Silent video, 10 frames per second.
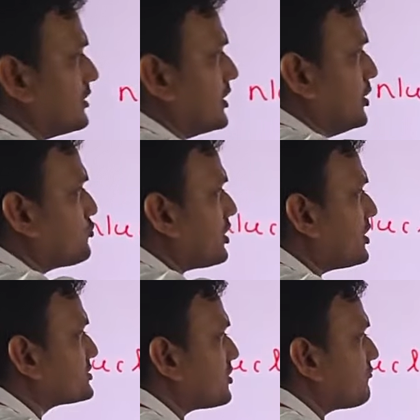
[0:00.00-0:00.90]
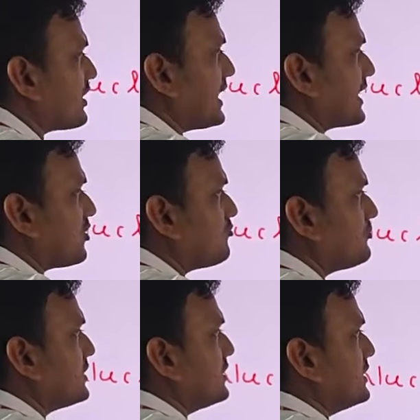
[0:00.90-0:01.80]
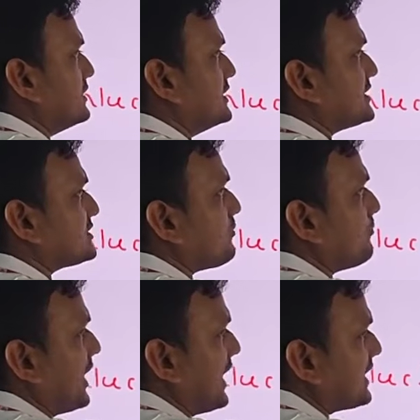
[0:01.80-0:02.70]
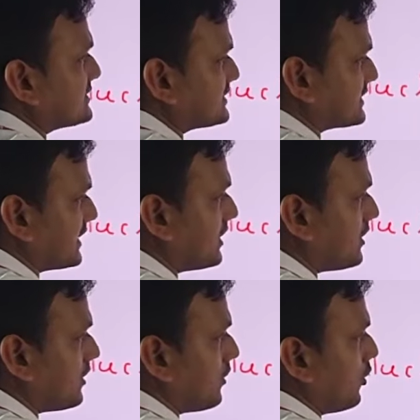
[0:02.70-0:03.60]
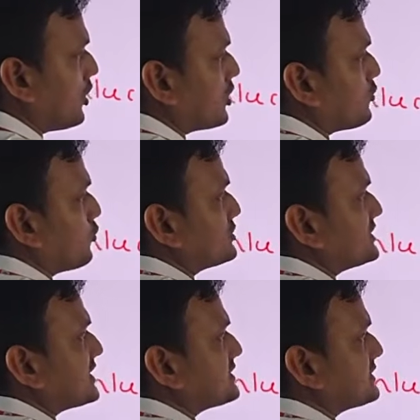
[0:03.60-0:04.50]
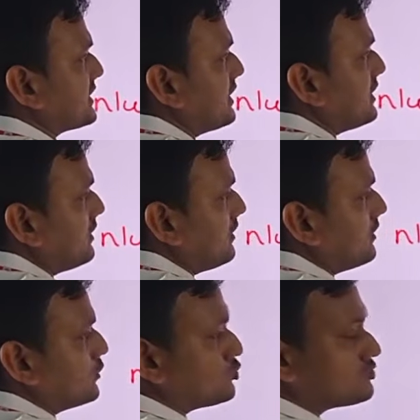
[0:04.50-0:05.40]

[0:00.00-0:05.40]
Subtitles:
nucleus of an atom. This is the first cell or closest cell to